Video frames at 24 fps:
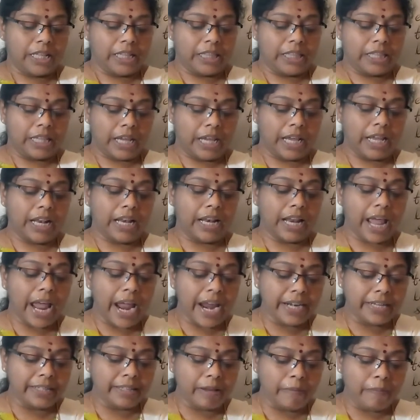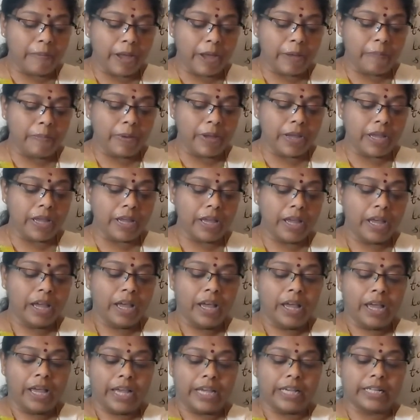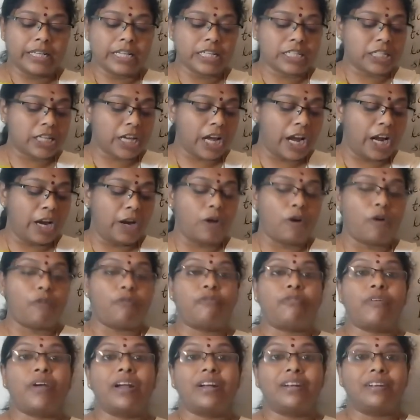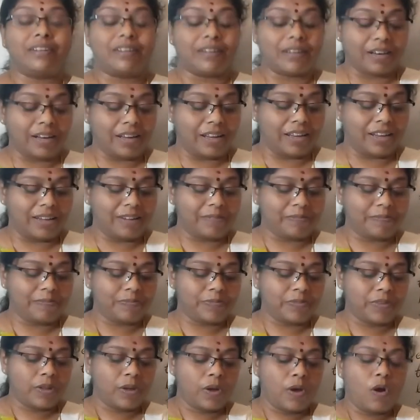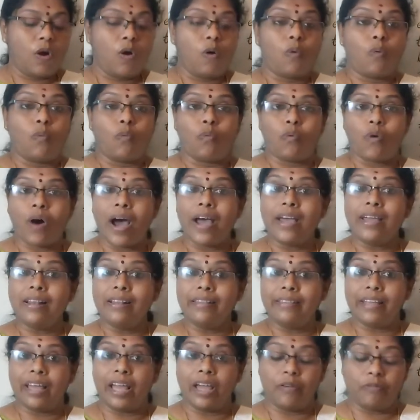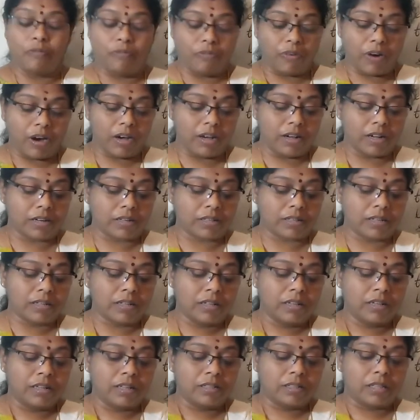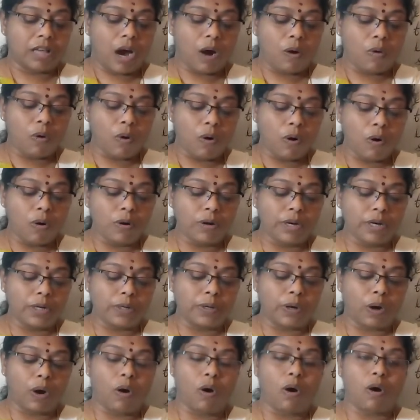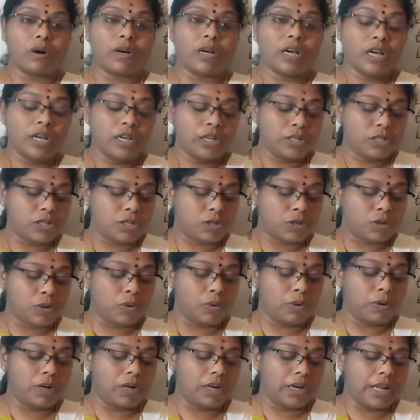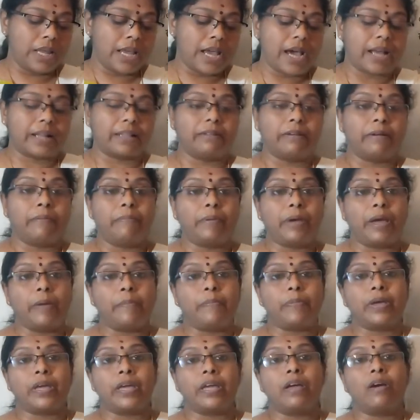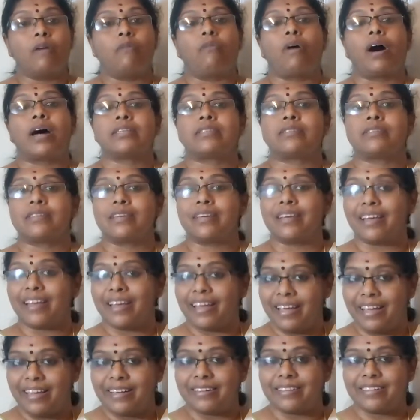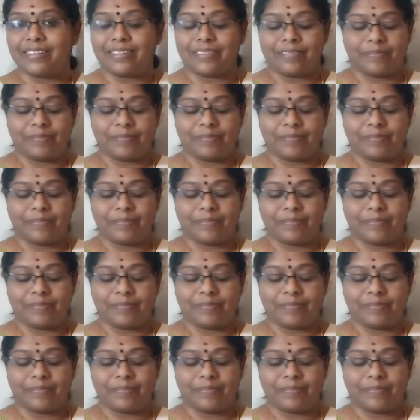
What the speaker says: They laid the baby in the shade of a tree. While they worked, the old dog stood near the baby watching it.